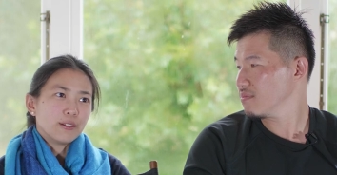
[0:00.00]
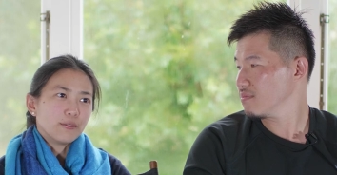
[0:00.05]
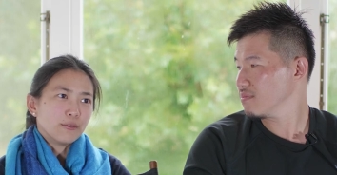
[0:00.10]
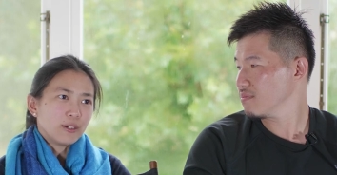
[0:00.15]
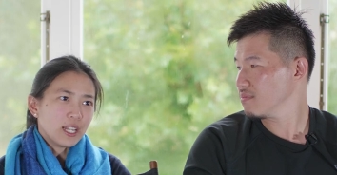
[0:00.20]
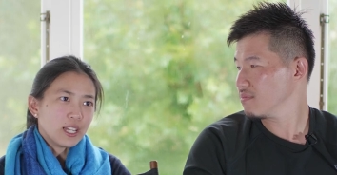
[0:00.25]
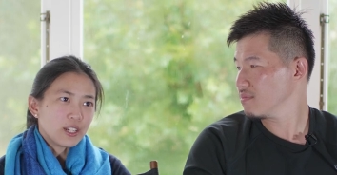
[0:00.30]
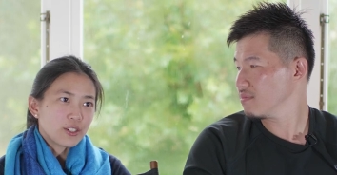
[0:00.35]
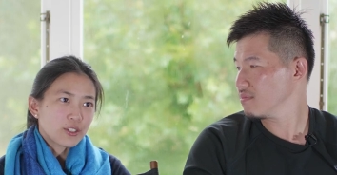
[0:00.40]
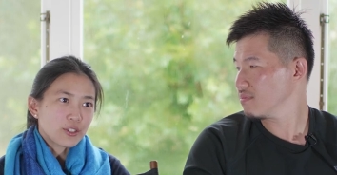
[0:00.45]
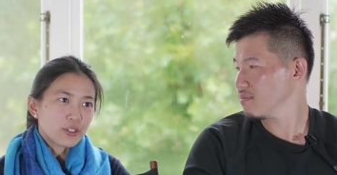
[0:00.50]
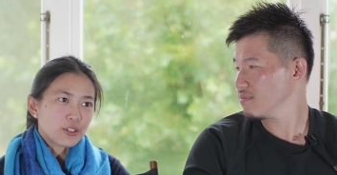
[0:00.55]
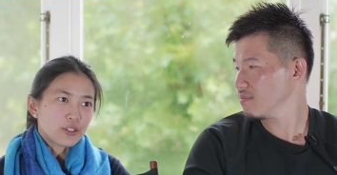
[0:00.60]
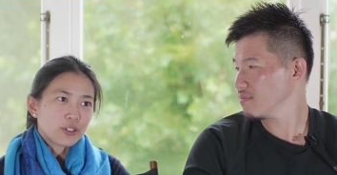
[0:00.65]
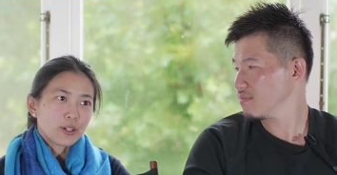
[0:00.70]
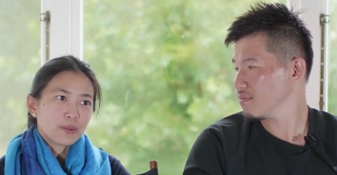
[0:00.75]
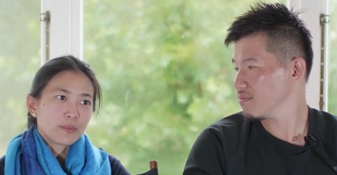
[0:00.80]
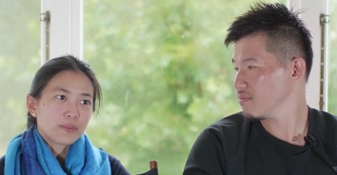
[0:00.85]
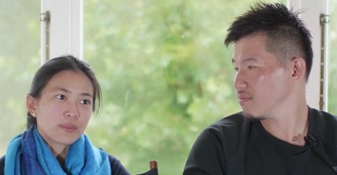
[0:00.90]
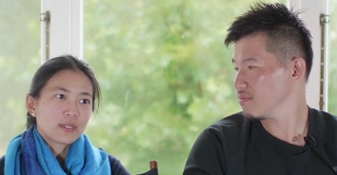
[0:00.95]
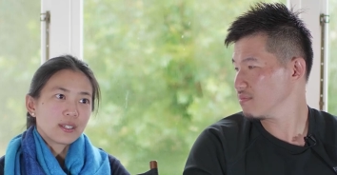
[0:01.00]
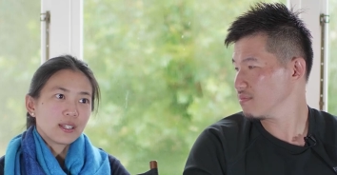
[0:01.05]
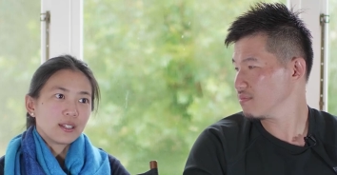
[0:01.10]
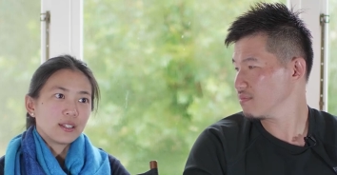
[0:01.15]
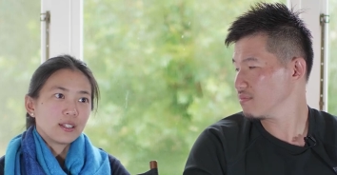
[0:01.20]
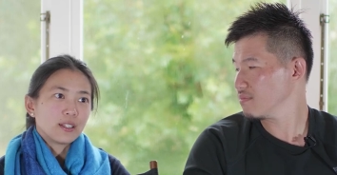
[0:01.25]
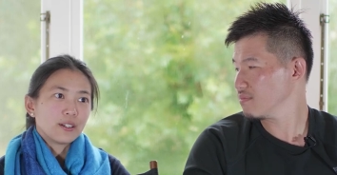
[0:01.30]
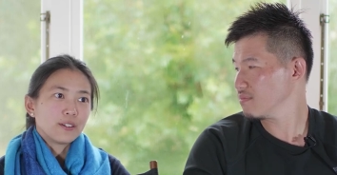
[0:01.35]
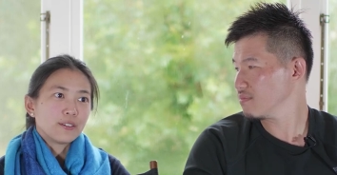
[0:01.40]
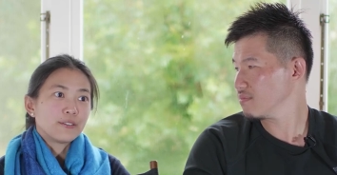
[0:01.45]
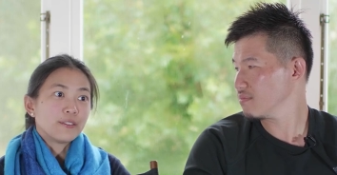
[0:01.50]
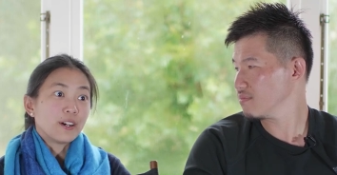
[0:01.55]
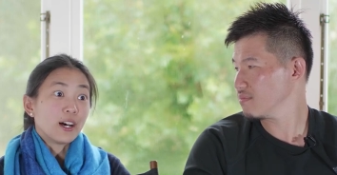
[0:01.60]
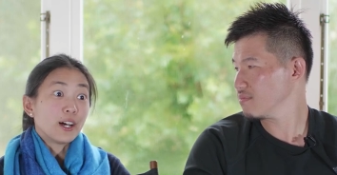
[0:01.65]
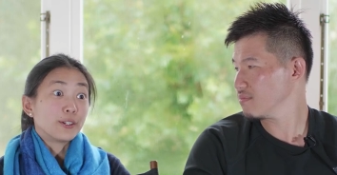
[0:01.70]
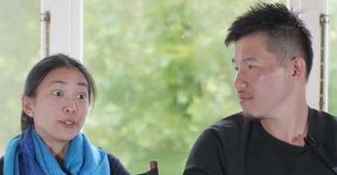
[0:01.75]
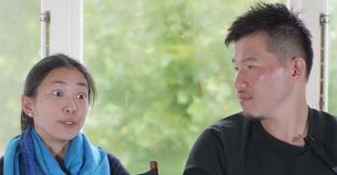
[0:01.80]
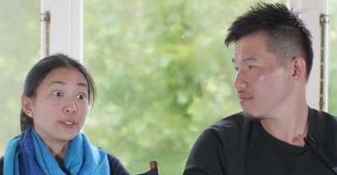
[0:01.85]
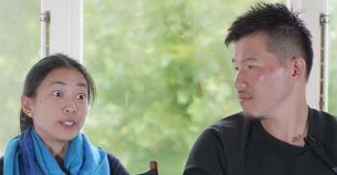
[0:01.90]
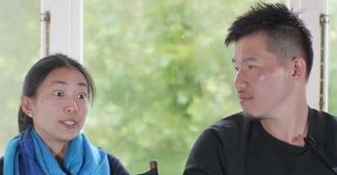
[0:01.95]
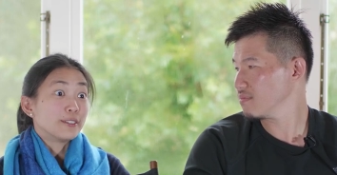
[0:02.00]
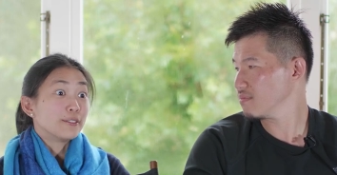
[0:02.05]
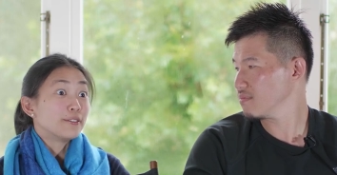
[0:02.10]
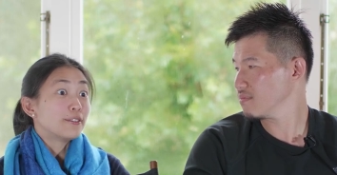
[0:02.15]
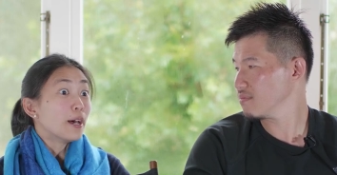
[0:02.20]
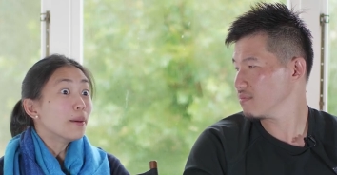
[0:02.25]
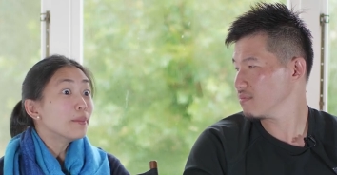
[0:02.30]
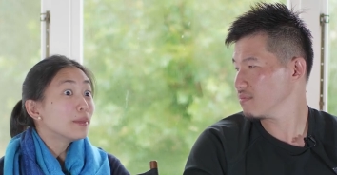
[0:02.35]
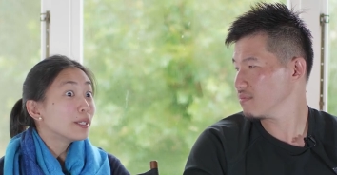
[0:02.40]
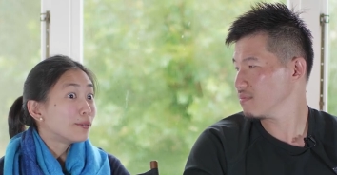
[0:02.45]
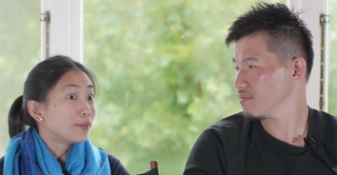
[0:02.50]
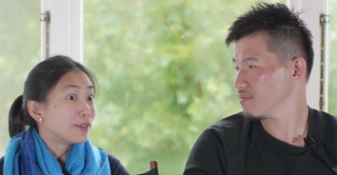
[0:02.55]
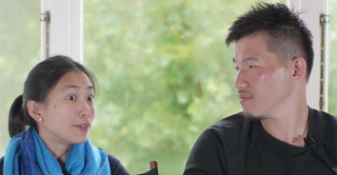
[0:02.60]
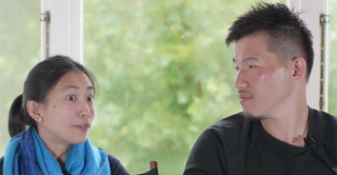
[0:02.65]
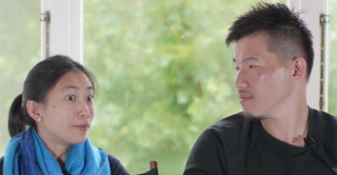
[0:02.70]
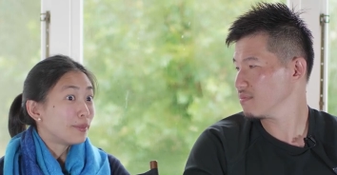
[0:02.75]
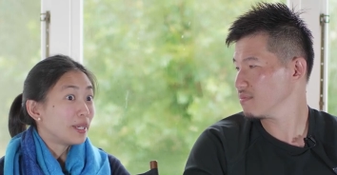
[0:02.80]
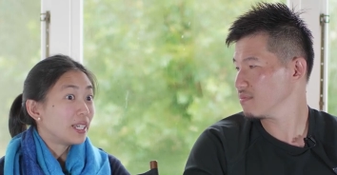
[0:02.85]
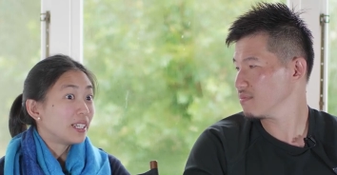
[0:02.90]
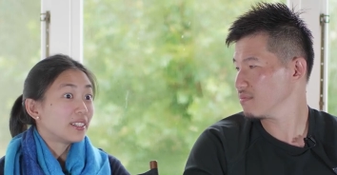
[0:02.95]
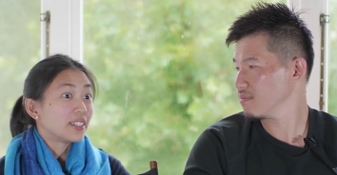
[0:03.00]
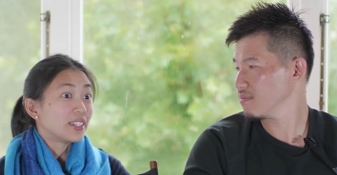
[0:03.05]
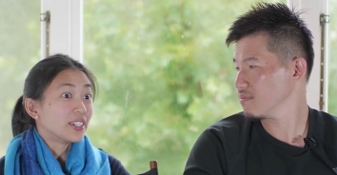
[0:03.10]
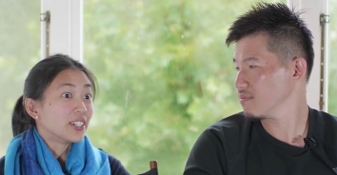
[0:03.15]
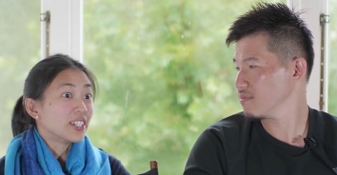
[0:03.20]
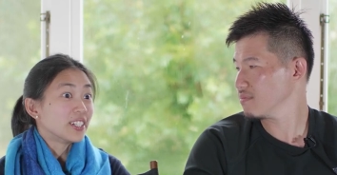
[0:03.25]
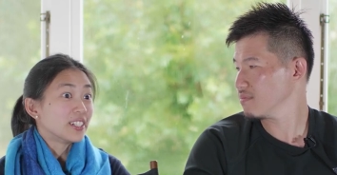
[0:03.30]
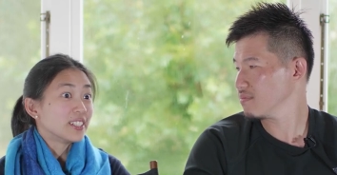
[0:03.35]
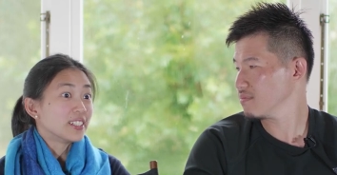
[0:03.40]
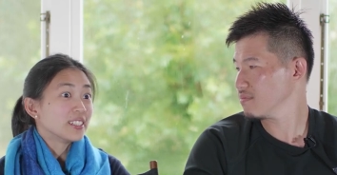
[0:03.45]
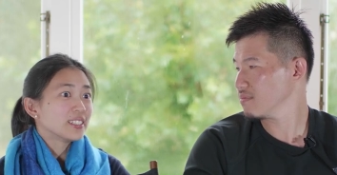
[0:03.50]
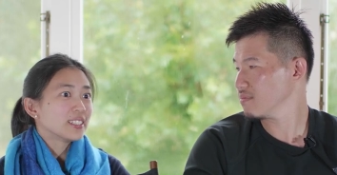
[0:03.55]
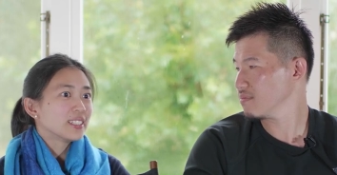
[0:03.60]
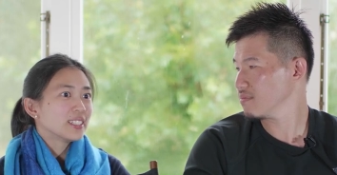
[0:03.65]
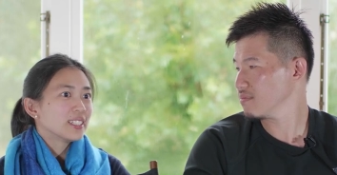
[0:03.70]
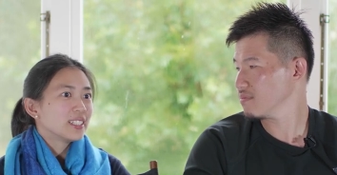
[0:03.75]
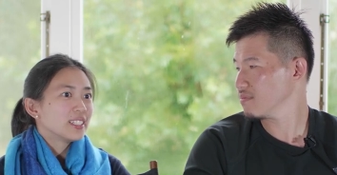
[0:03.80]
Speaker 1: and relationships and the whānau and the family we've made here,